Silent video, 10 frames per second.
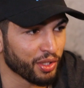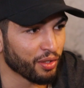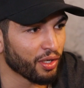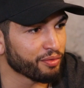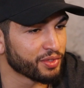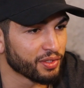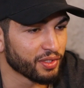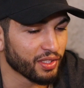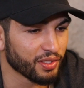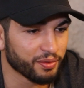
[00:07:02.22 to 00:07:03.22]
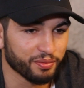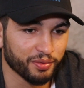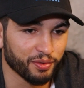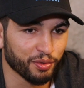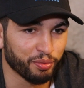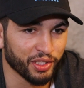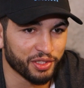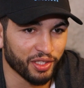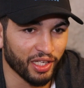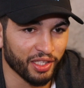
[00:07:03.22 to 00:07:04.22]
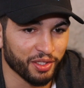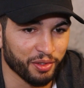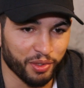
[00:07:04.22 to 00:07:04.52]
You know, we've been together.